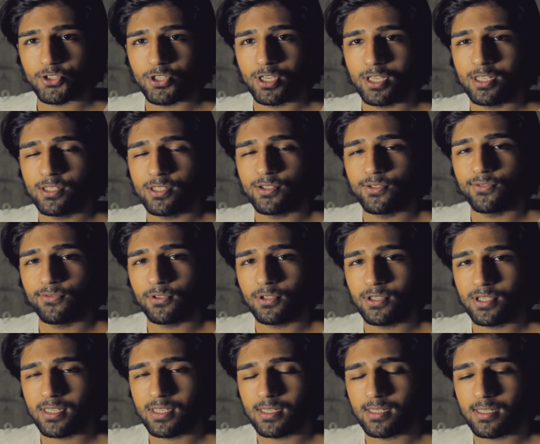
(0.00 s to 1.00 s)
Change the
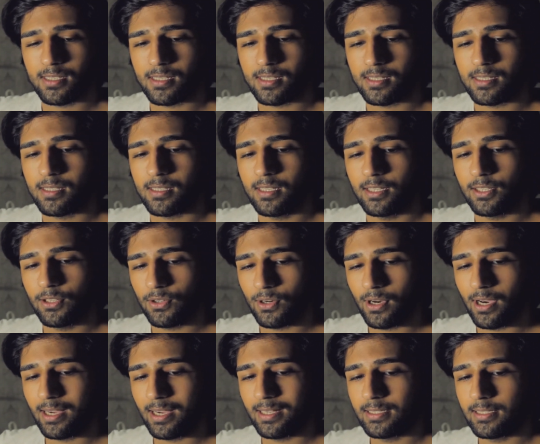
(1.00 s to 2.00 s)
voices in your
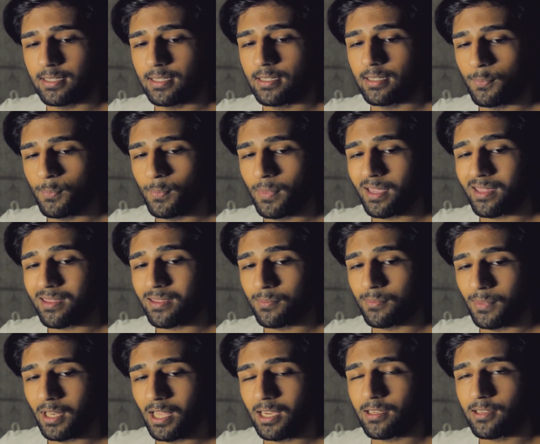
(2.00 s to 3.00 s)
head, make
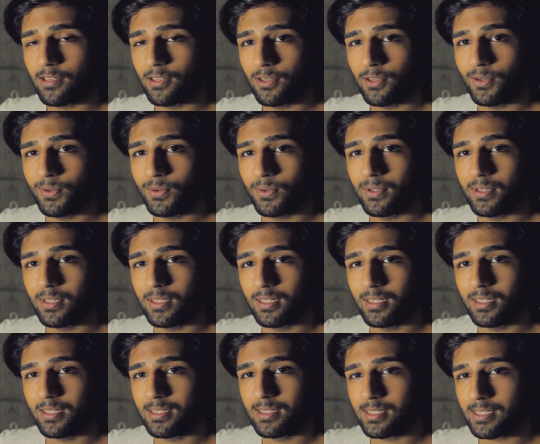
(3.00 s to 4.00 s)
them like you
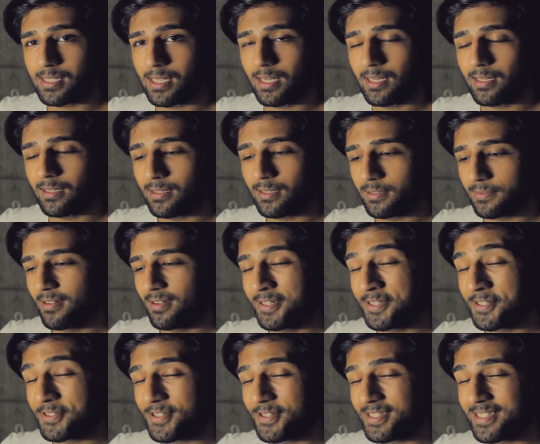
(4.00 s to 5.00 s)
instead.
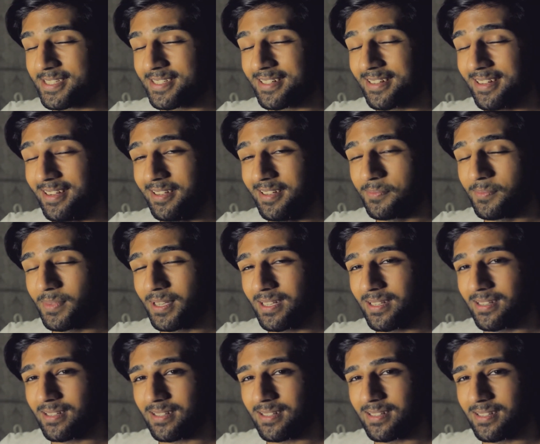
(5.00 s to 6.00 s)
Interesting line,
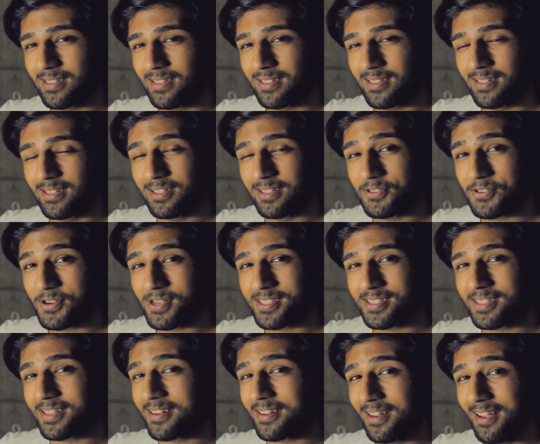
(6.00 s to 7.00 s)
Pink.
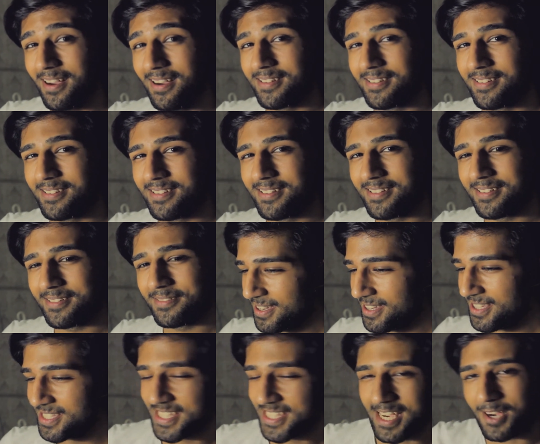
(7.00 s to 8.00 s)
Interesting line.
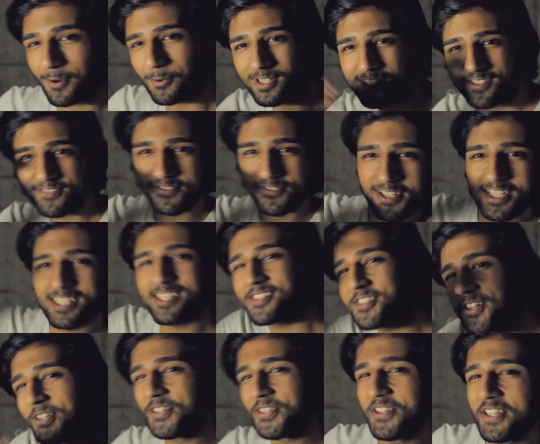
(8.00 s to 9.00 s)
Segue to funny
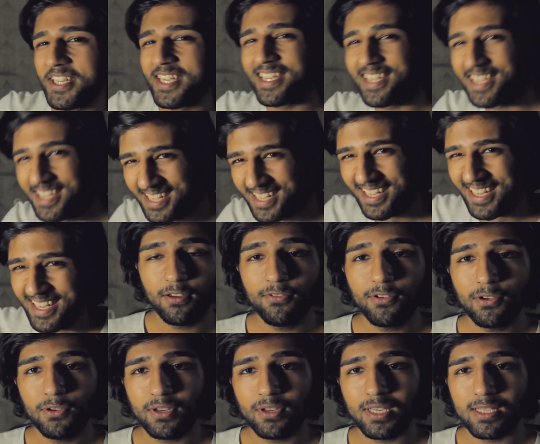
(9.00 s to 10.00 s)
story. A
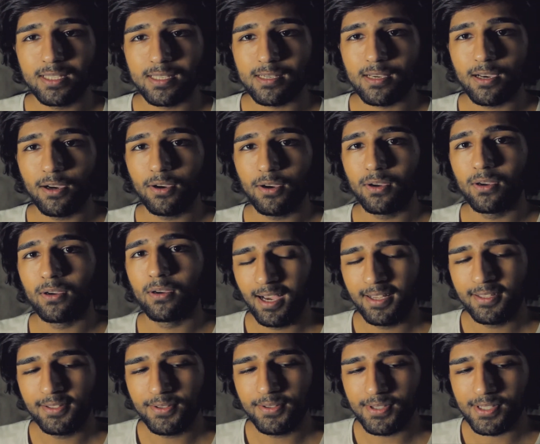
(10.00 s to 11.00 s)
few days ago,
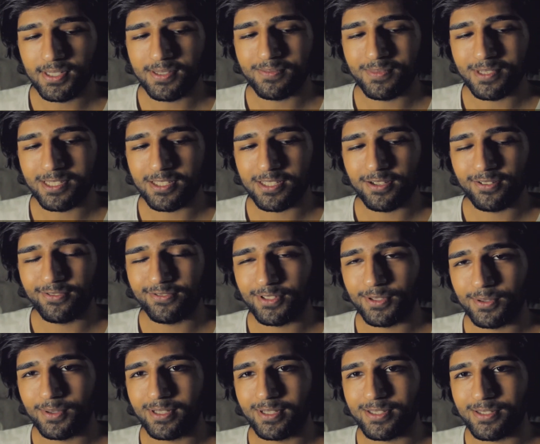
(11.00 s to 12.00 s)
I noticed myself
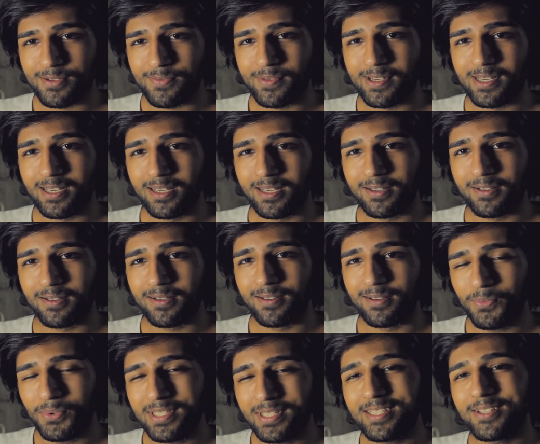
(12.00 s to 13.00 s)
doing something
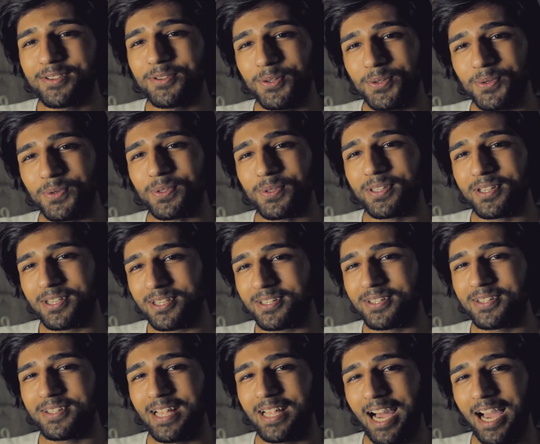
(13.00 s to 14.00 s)
pretty cool, not
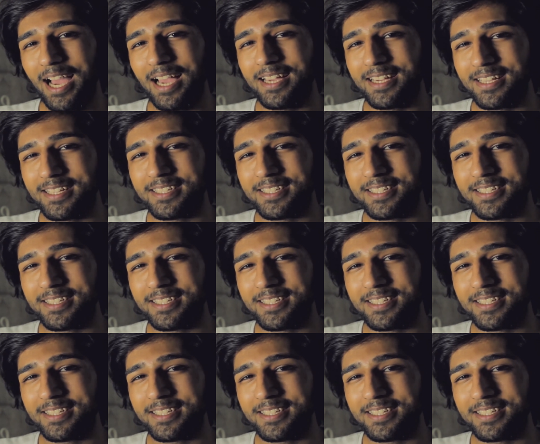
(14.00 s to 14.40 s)
gonna lie.